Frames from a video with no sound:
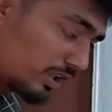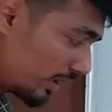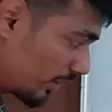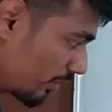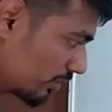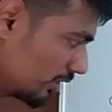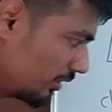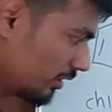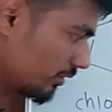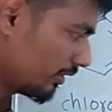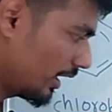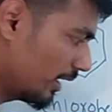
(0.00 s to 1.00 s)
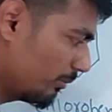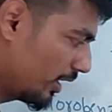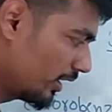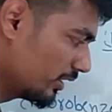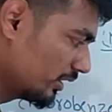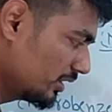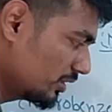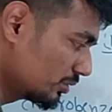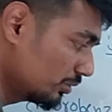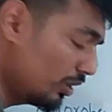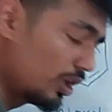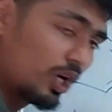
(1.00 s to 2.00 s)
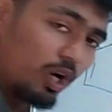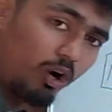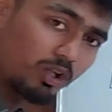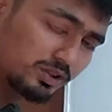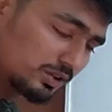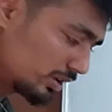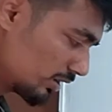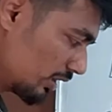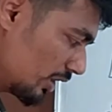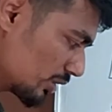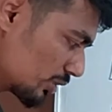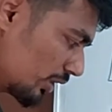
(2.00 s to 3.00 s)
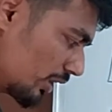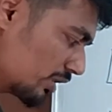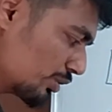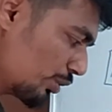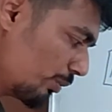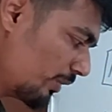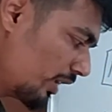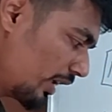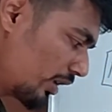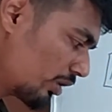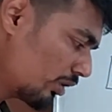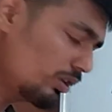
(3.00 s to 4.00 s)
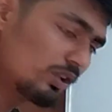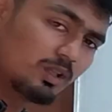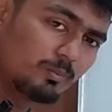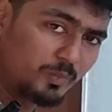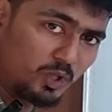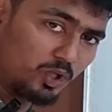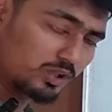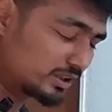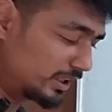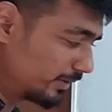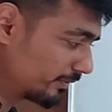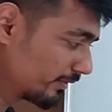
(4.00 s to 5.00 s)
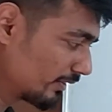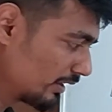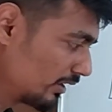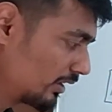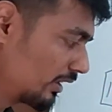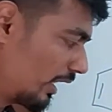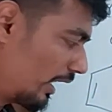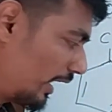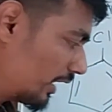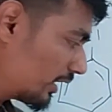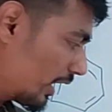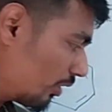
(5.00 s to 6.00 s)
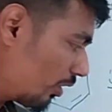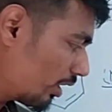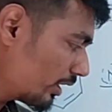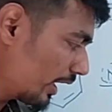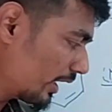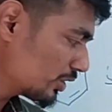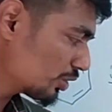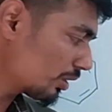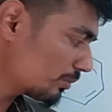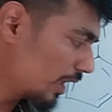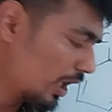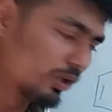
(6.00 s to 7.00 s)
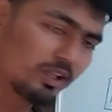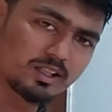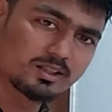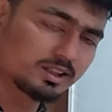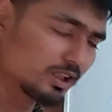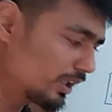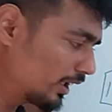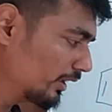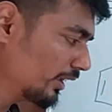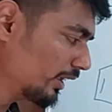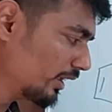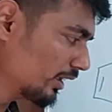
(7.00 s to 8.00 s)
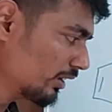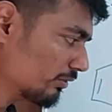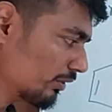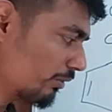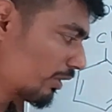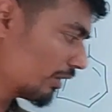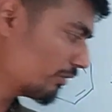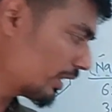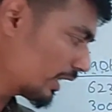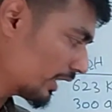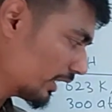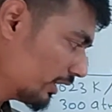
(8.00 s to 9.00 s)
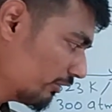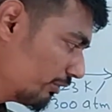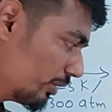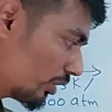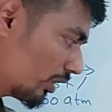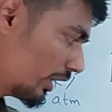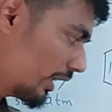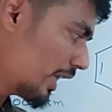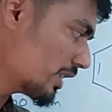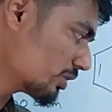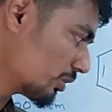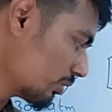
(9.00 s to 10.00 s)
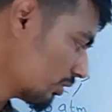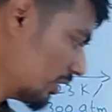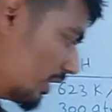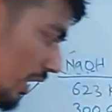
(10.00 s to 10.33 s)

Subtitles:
and hydrogen I am adding these 2 oxygen. So it is cumene hydroperoxide. And now on addition of dilute HCl and heating, we are getting phenol and acetone.